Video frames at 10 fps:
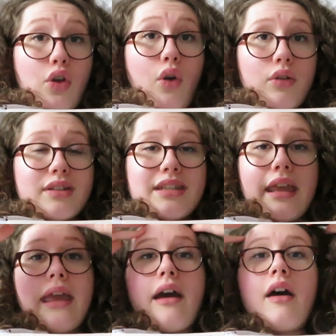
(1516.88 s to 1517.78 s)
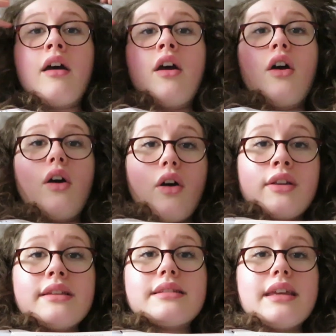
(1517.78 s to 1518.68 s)
god tier.
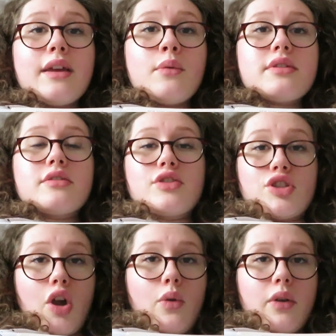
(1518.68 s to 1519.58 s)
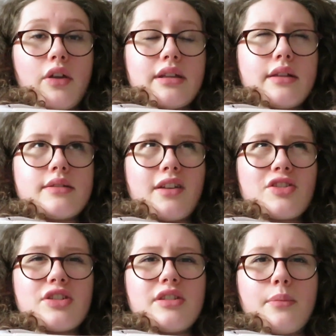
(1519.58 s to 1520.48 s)
Honestly, it was so good and
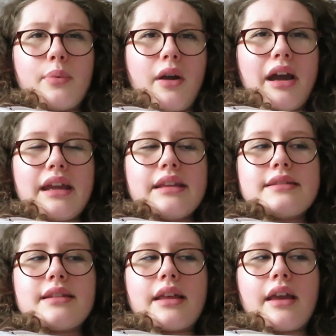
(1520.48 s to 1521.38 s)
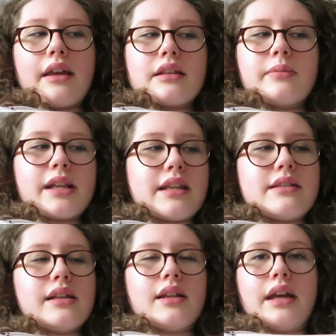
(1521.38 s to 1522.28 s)
such a surprise. Like, I
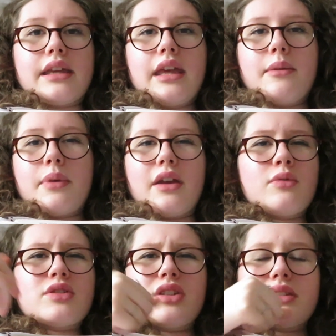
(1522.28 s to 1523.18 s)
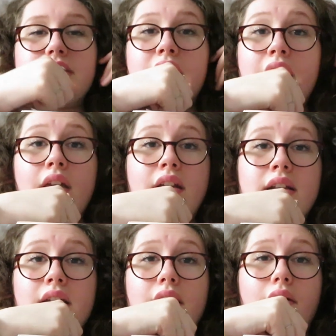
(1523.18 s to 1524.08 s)
expected to like it, but it was just...
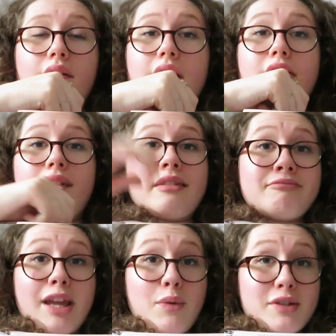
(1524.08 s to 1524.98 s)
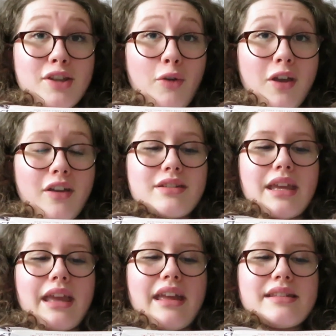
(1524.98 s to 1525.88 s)
it was so good.
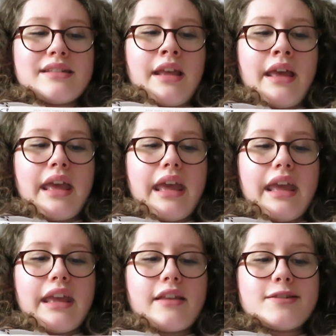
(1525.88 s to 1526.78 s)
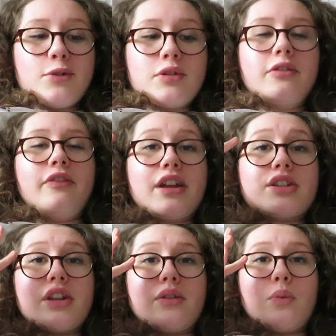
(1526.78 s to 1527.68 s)
It's a historical
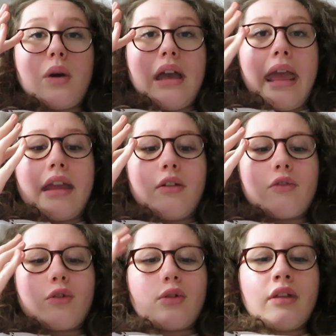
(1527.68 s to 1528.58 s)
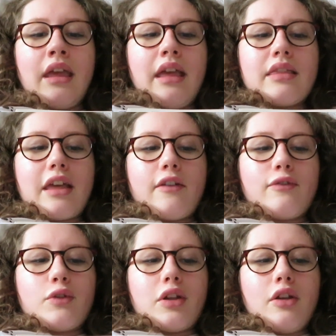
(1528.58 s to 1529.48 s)
fiction YA novel
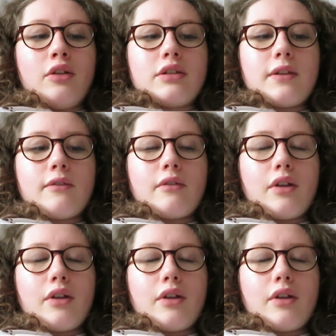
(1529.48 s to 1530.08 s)
that follows